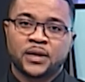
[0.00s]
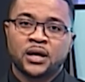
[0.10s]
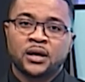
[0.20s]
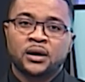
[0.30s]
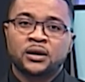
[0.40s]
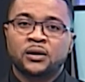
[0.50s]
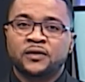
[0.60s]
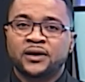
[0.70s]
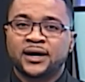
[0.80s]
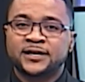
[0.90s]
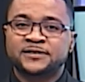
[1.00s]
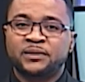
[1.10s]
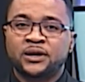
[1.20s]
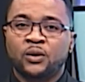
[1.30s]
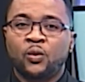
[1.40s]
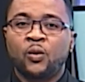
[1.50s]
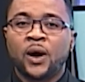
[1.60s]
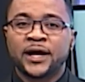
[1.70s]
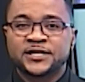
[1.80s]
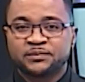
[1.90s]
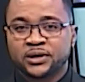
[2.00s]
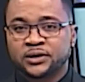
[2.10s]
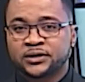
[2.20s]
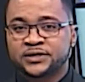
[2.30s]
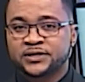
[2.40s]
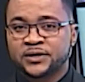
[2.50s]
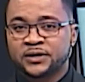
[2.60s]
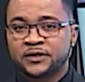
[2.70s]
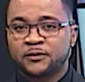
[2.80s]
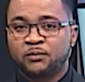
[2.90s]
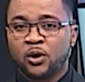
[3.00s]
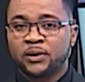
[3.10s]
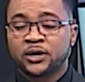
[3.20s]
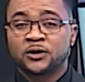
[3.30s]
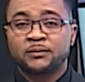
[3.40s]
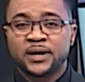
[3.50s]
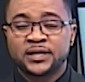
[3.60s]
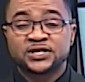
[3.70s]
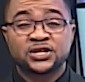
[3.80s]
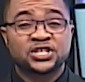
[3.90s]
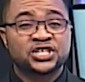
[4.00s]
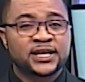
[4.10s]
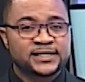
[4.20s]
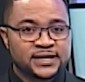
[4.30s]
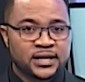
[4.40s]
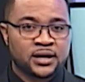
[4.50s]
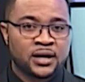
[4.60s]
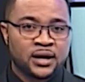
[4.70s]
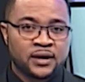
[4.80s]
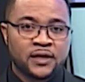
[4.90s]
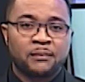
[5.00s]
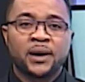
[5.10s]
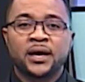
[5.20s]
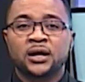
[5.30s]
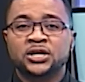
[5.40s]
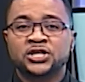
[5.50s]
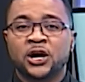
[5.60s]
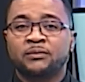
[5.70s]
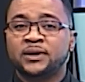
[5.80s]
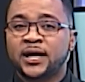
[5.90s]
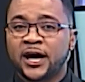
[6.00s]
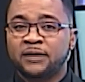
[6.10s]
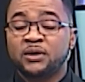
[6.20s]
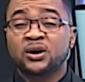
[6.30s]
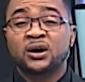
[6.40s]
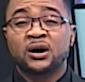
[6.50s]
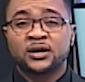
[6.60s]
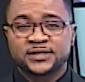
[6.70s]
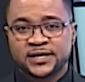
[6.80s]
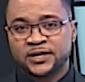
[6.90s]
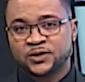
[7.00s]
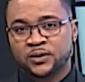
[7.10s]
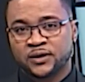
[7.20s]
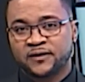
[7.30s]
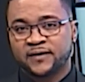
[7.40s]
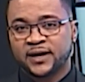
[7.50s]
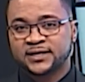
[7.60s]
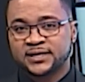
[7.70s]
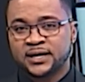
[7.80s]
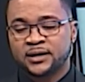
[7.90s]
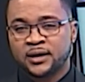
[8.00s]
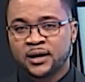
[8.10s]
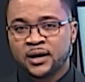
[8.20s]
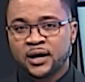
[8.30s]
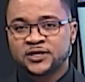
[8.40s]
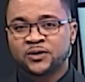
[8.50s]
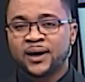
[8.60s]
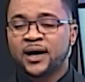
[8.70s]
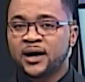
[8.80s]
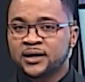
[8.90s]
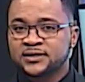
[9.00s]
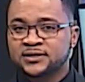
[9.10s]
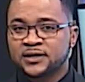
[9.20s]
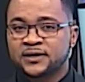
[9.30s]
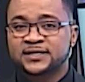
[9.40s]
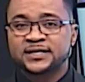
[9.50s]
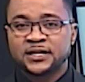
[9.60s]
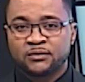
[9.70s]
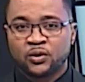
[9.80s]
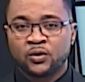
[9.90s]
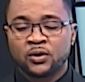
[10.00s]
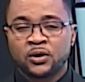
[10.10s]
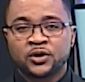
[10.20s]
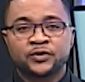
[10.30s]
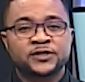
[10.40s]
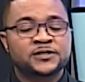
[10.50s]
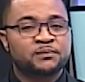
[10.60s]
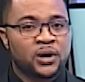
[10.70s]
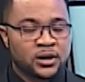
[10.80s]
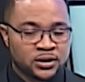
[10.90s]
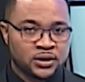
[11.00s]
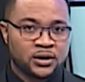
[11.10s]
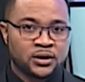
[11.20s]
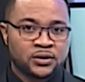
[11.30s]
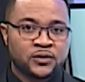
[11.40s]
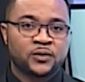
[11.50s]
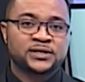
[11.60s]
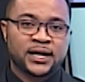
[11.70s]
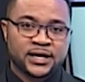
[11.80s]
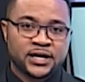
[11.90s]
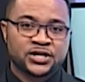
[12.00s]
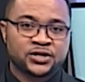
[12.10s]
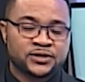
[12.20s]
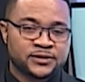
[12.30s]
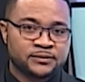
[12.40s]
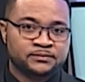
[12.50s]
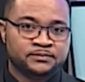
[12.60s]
that, that Now, there has been widespread concern in the public domain suggesting that Michael Sharpe died because he took the vaccine. And so I asked the CMO to respond to those allegations.